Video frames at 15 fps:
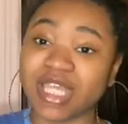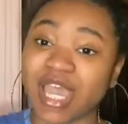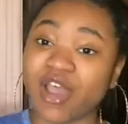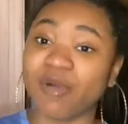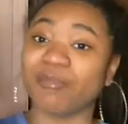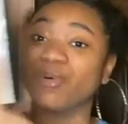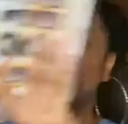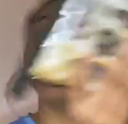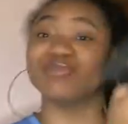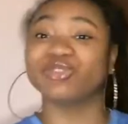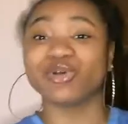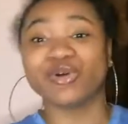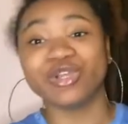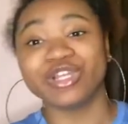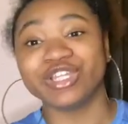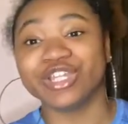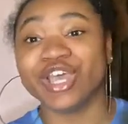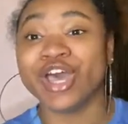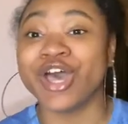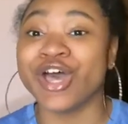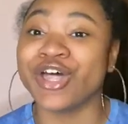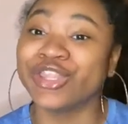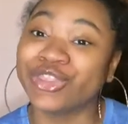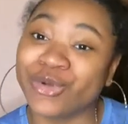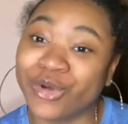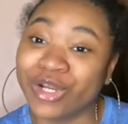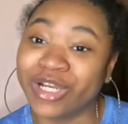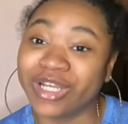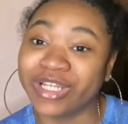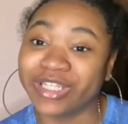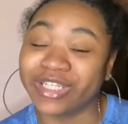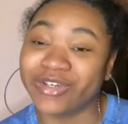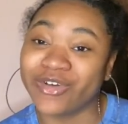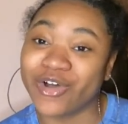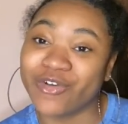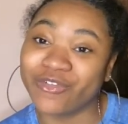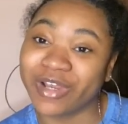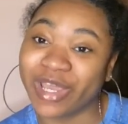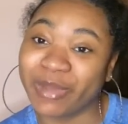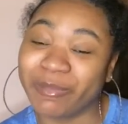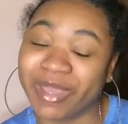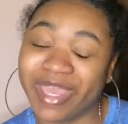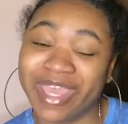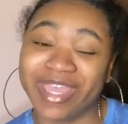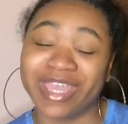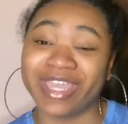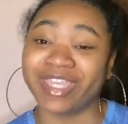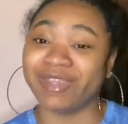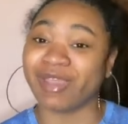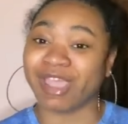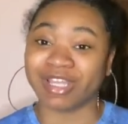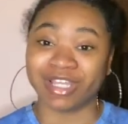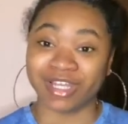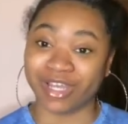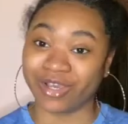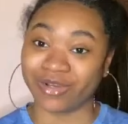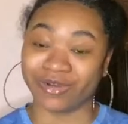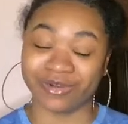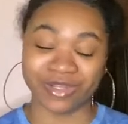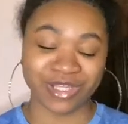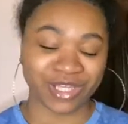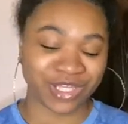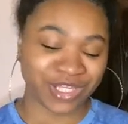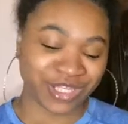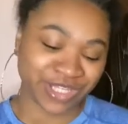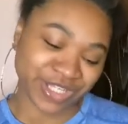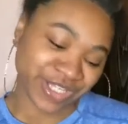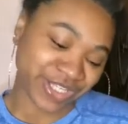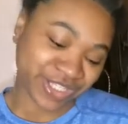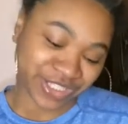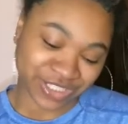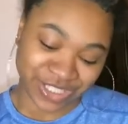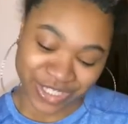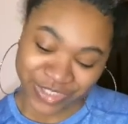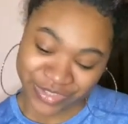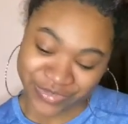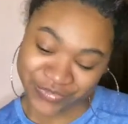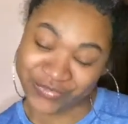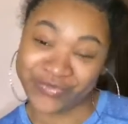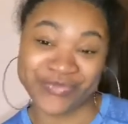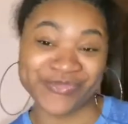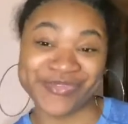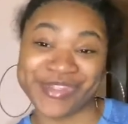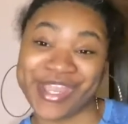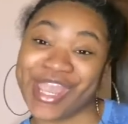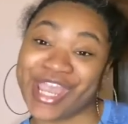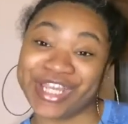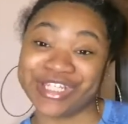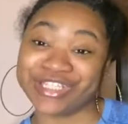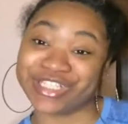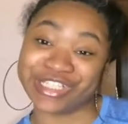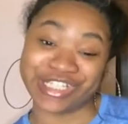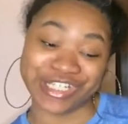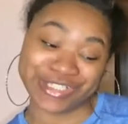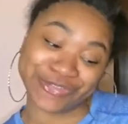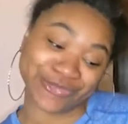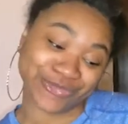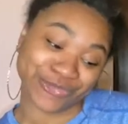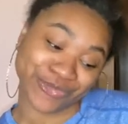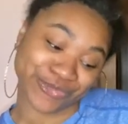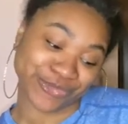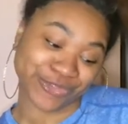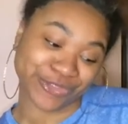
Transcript: out, boom, throw it in, throw it in a little overnight bag, and you out the door. So, I just think that's cool,